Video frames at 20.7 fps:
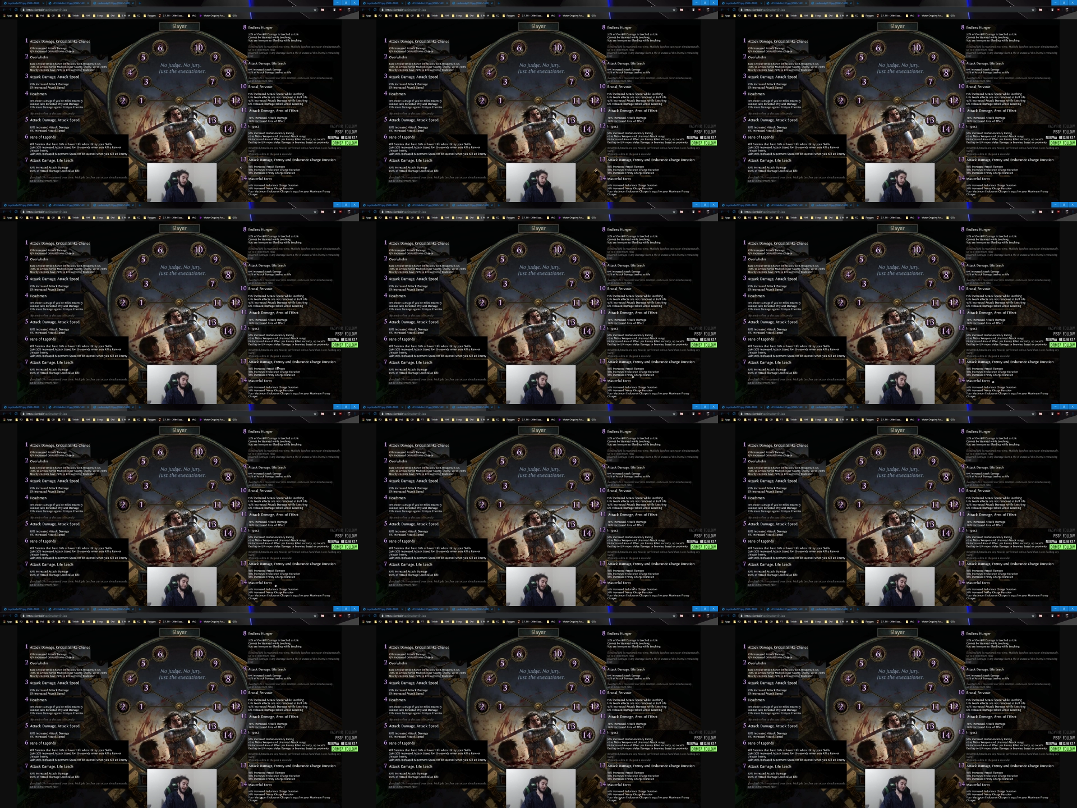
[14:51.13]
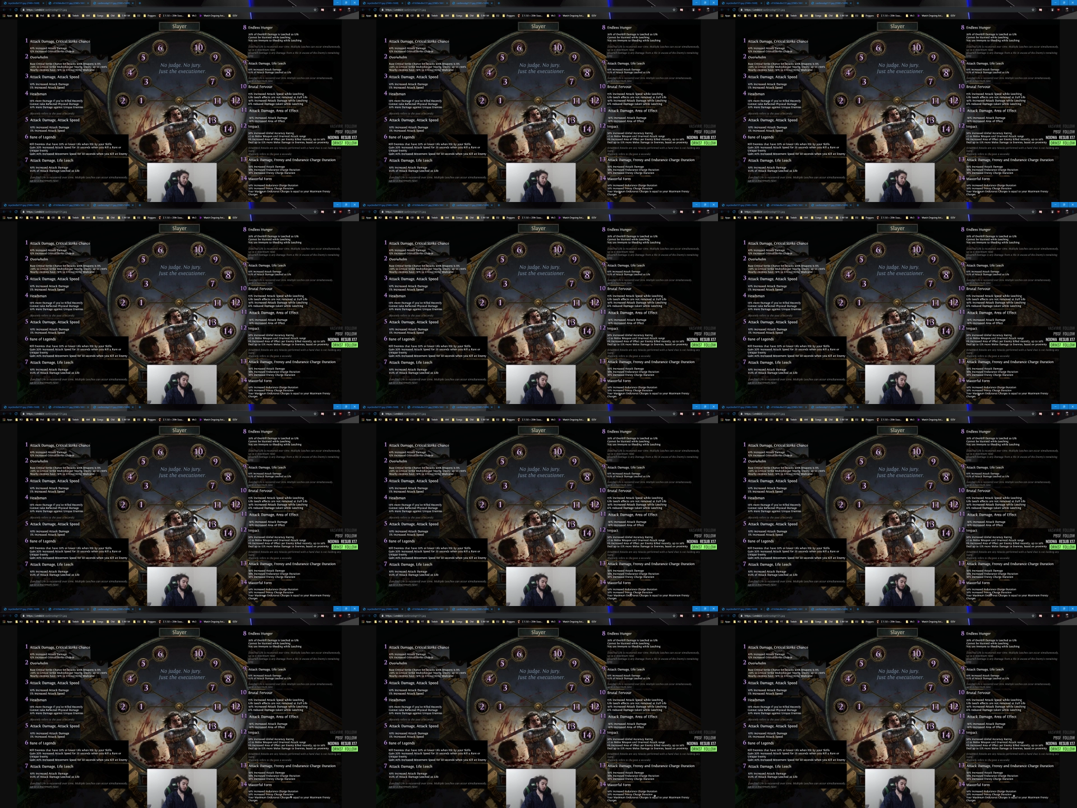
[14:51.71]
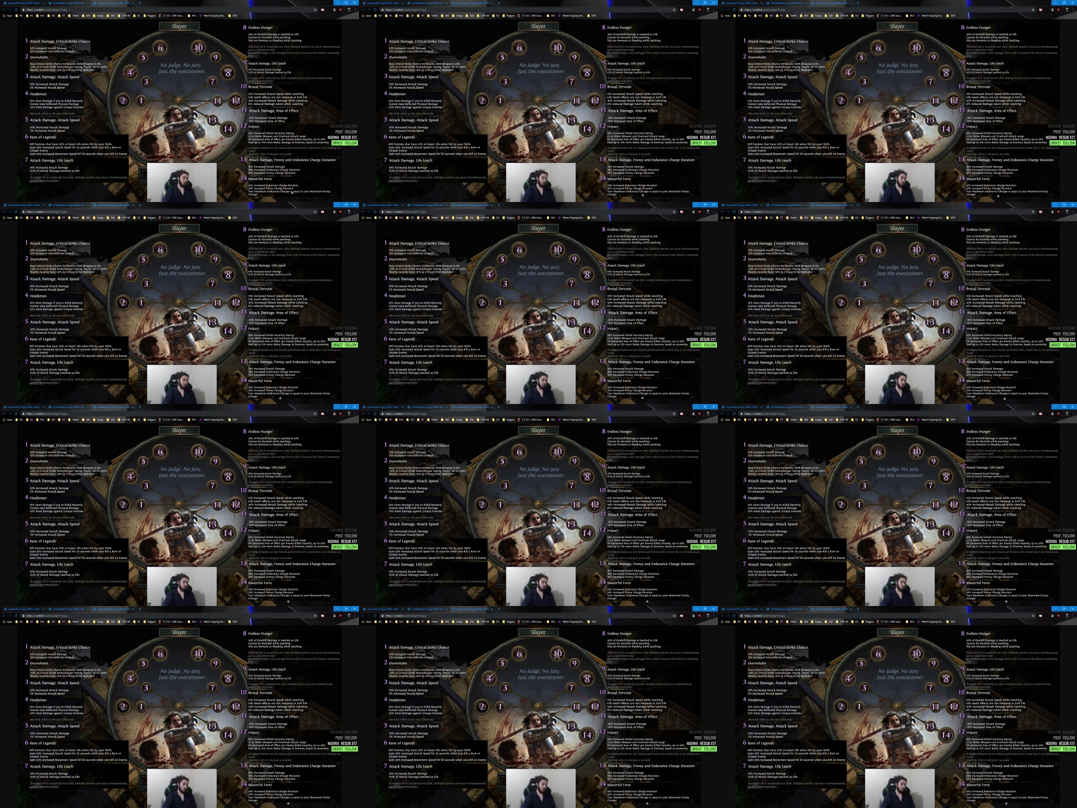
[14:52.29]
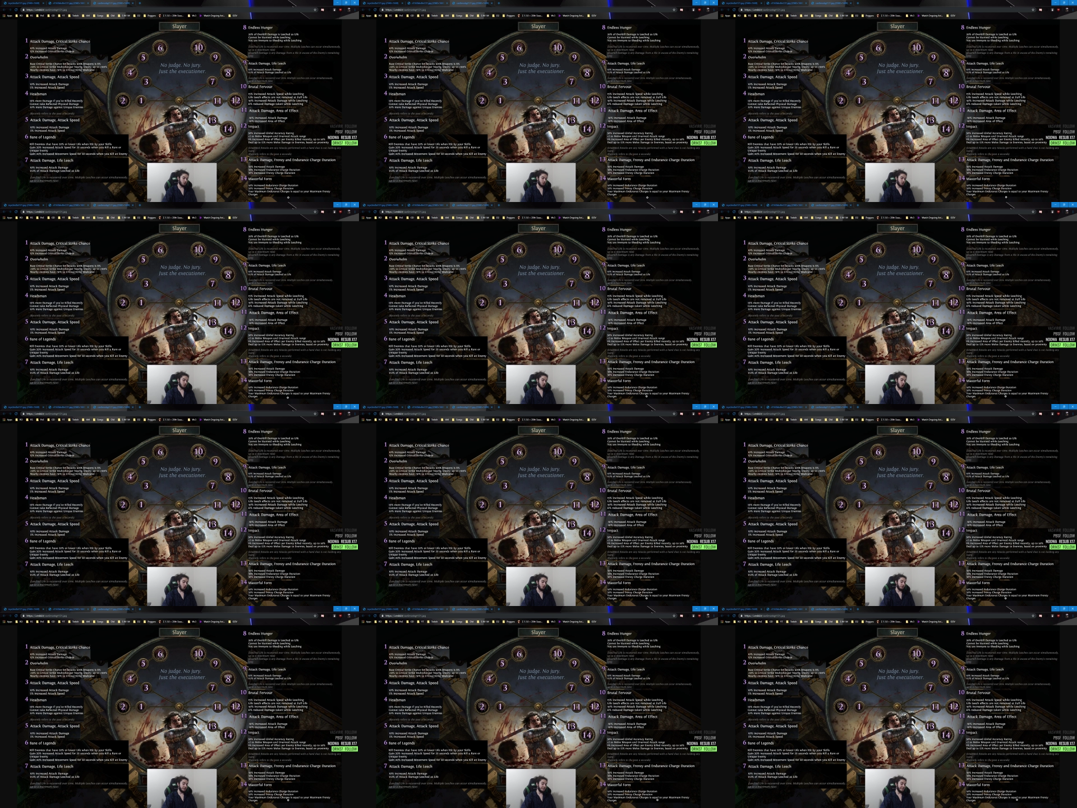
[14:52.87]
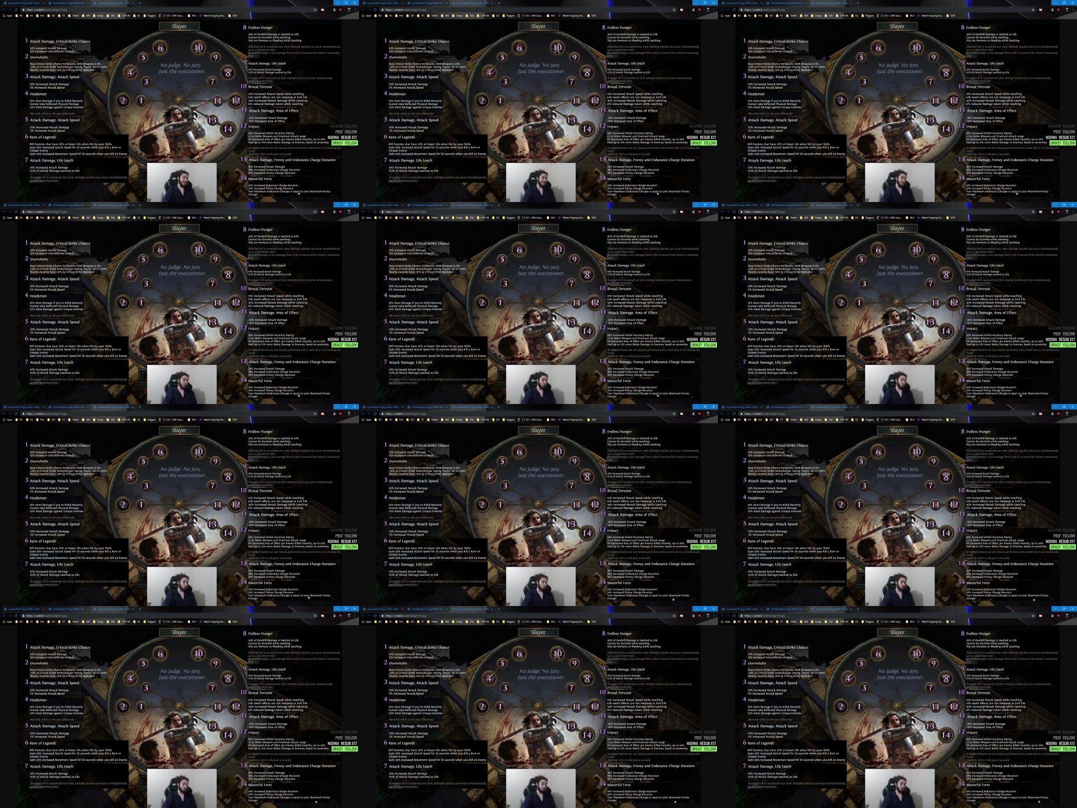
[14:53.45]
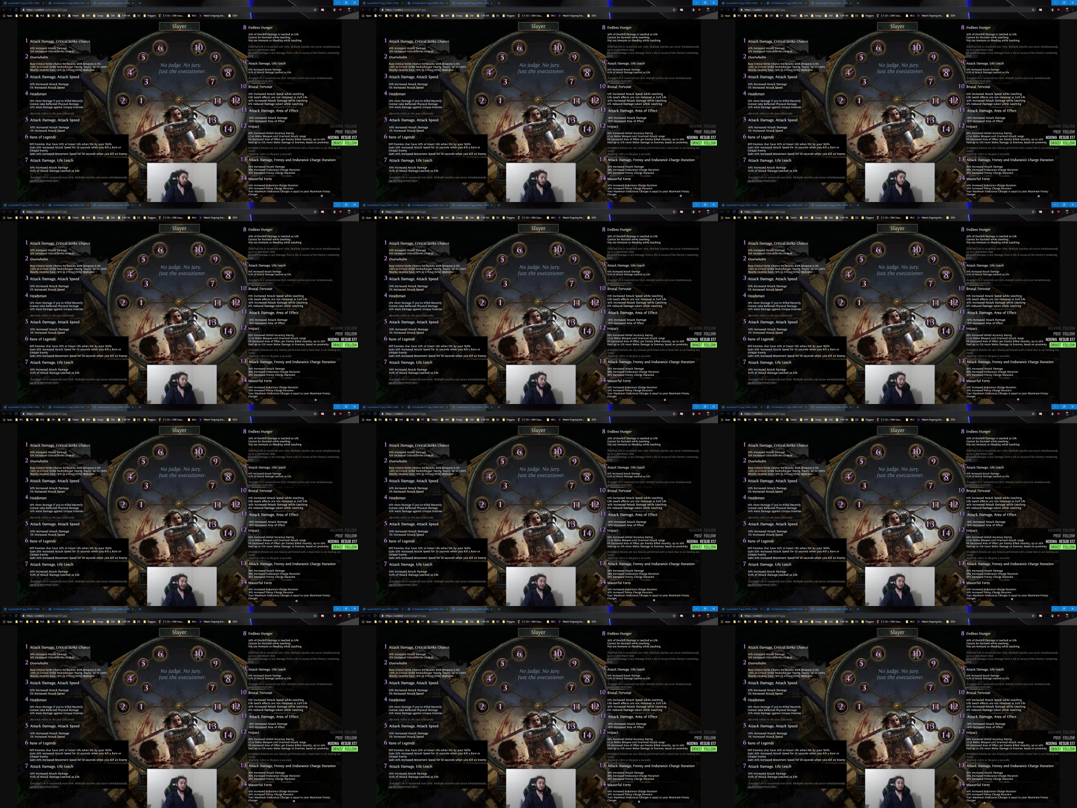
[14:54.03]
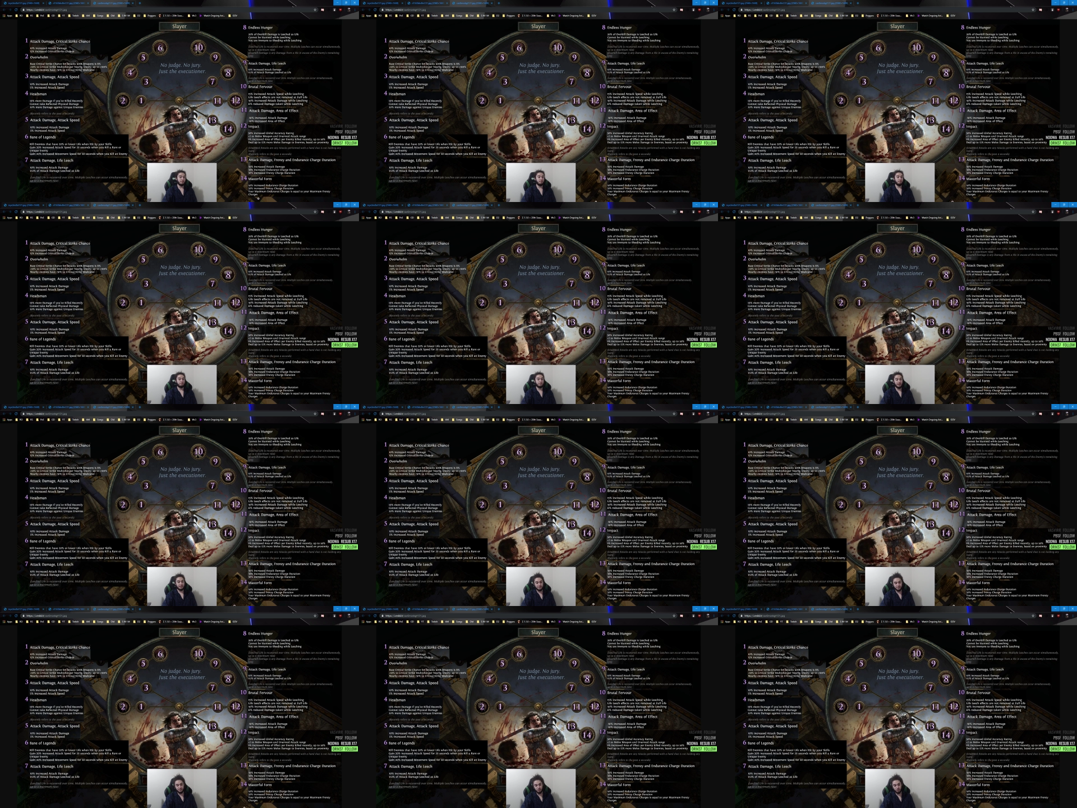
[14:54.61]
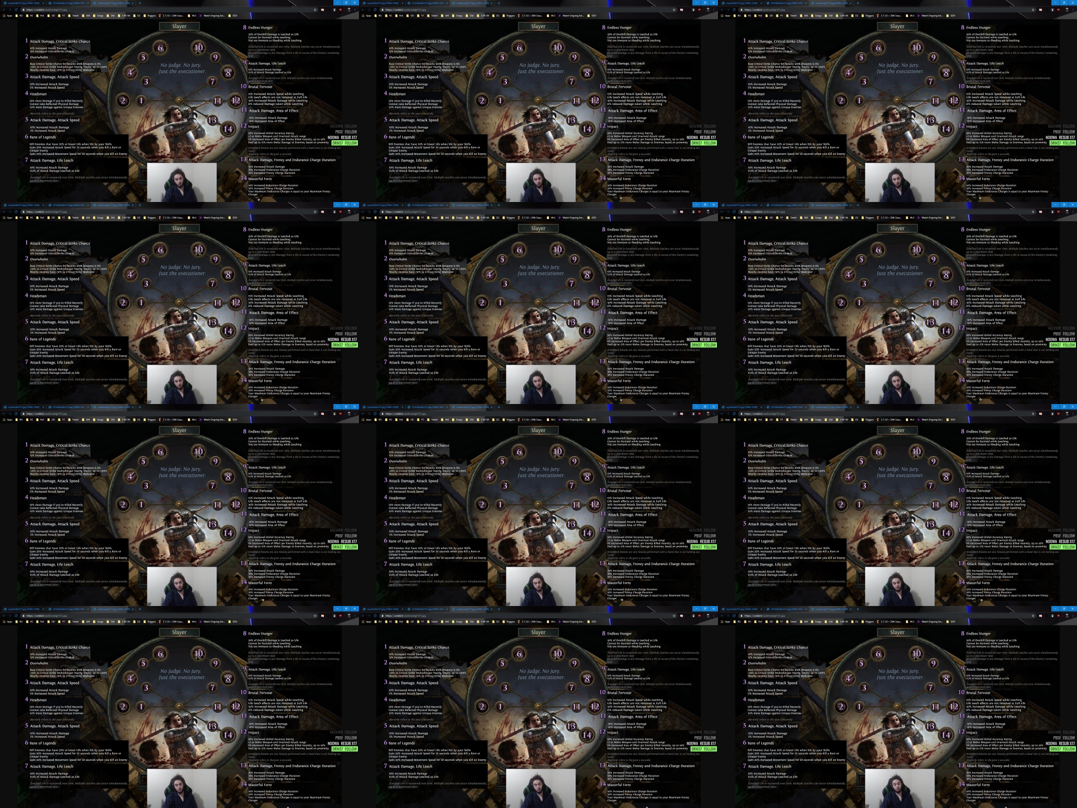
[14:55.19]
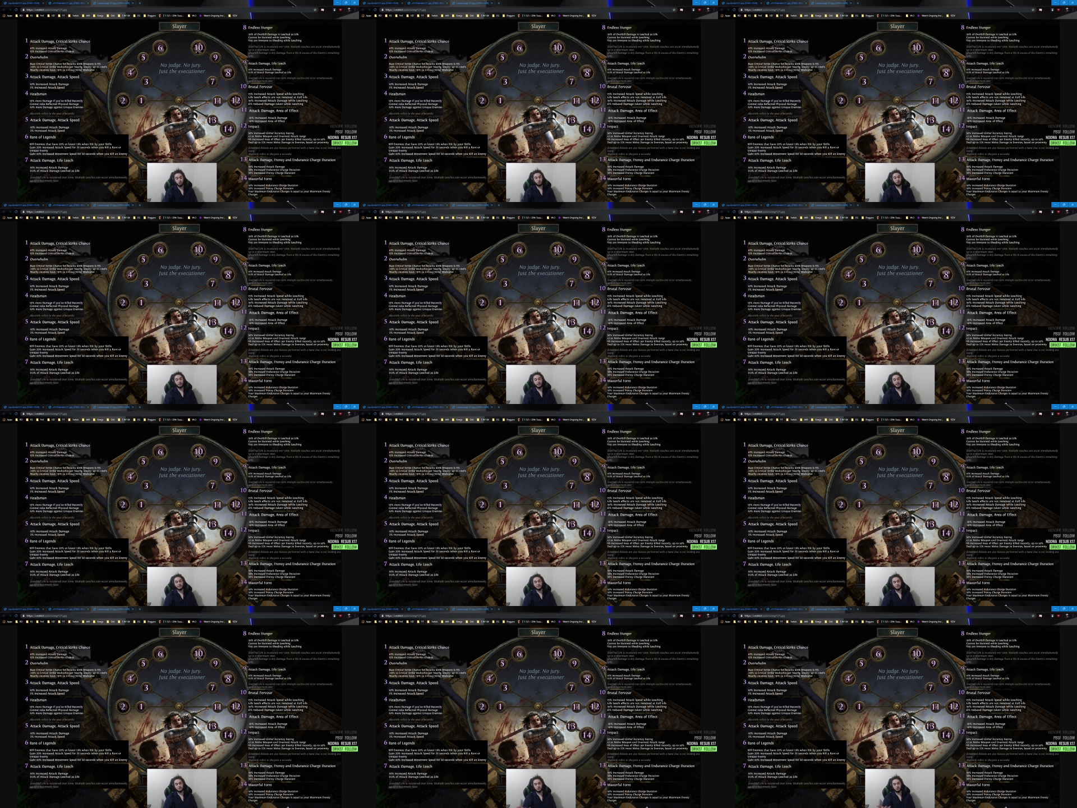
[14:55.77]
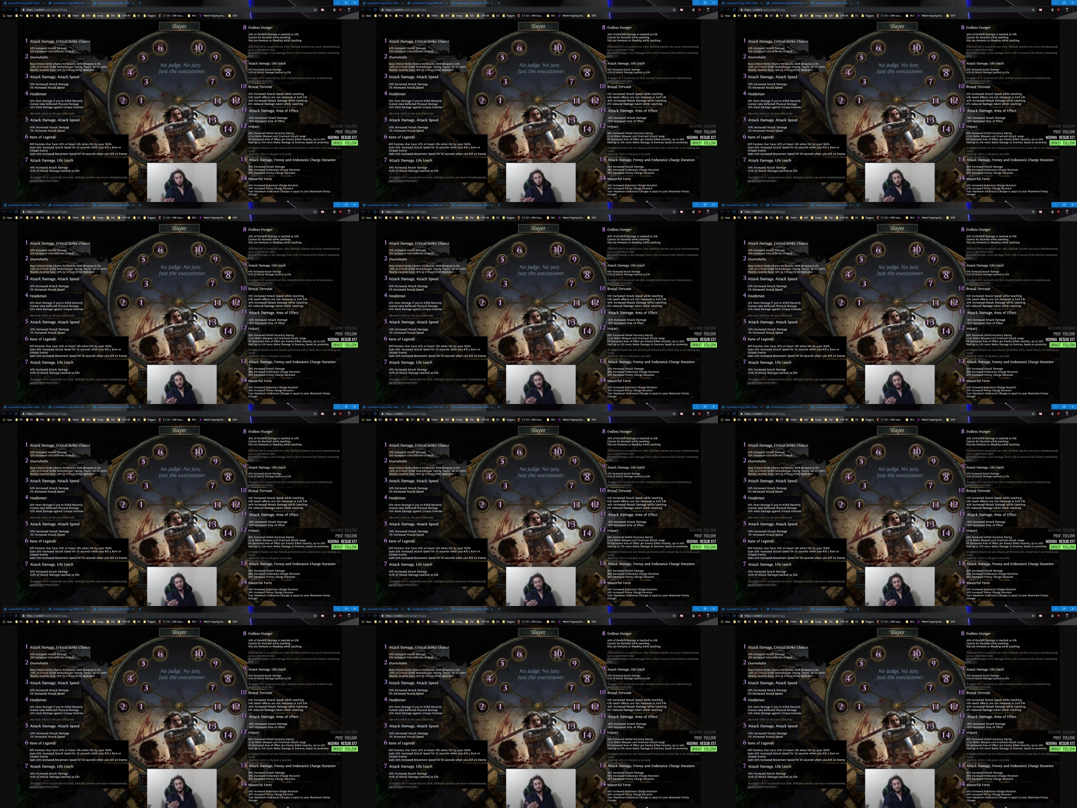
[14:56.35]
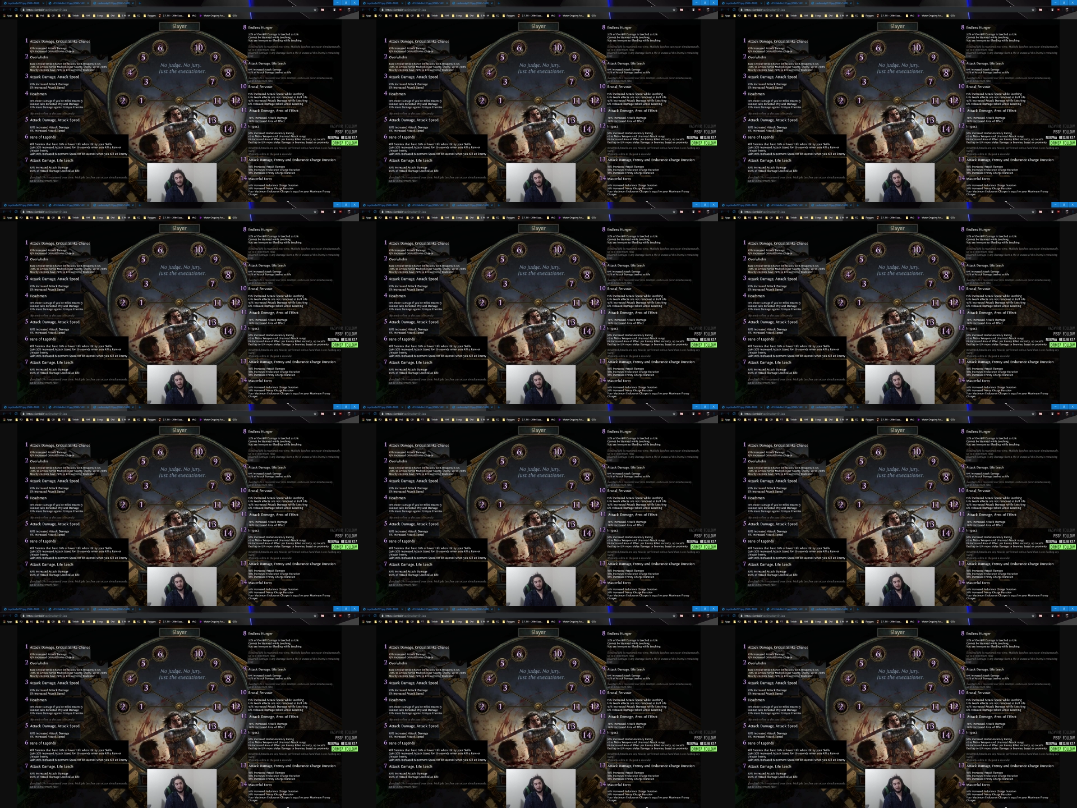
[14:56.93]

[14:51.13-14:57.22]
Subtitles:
(no speaker visible)